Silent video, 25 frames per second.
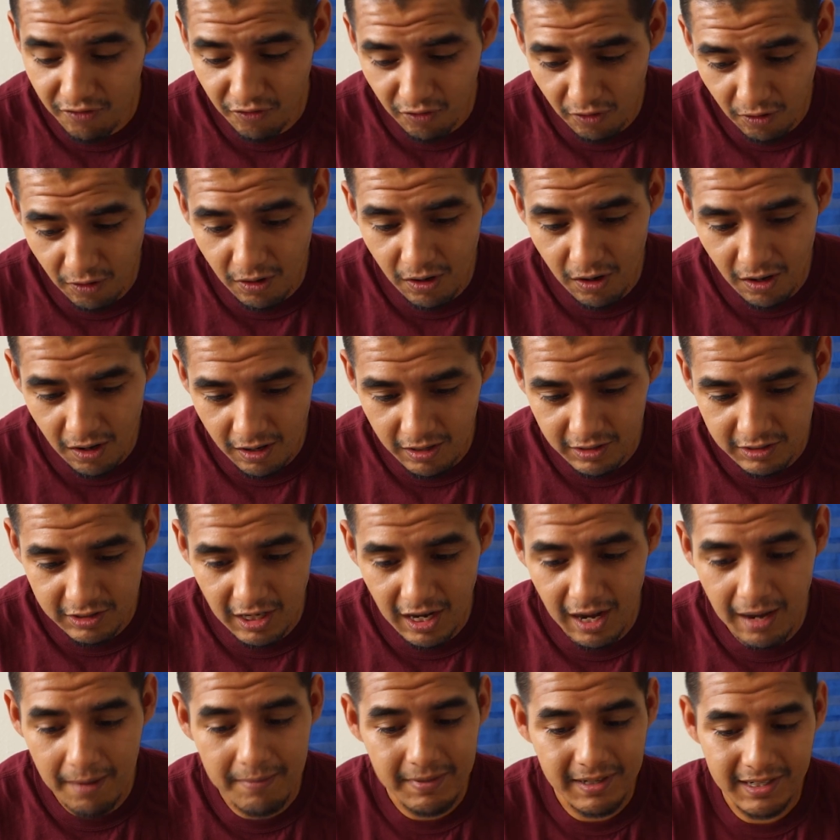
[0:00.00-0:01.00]
for a long
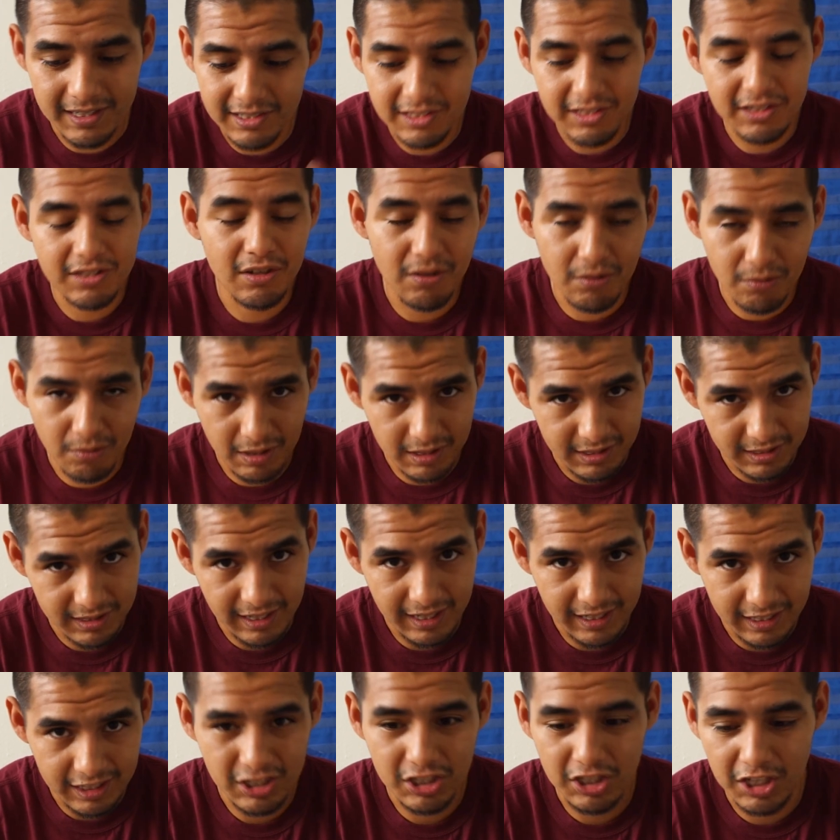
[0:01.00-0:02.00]
time and it still runs
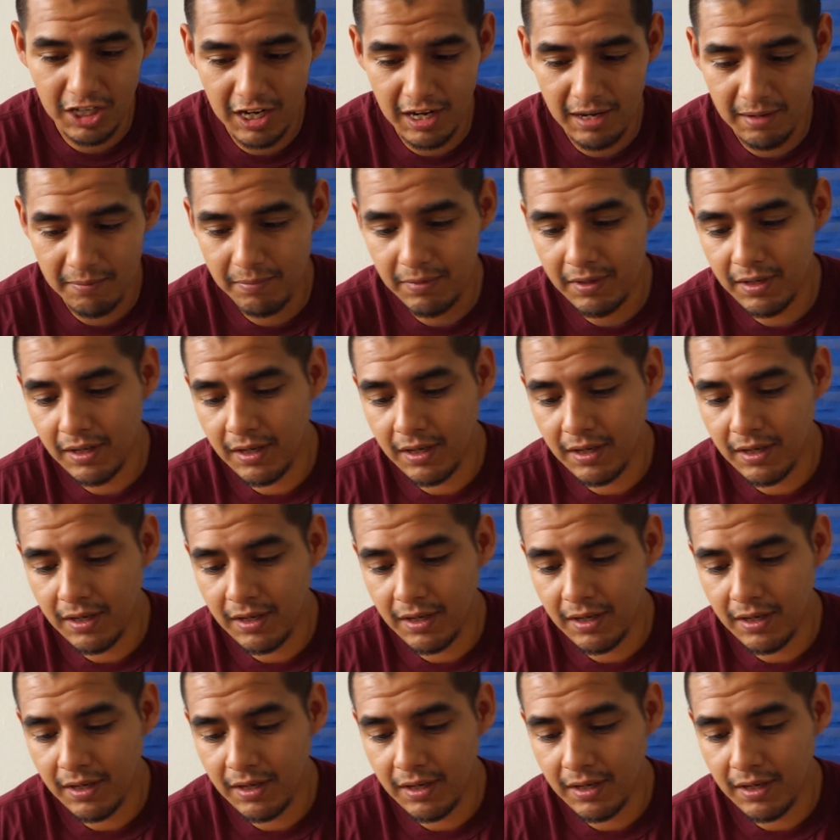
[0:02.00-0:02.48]
like a champ.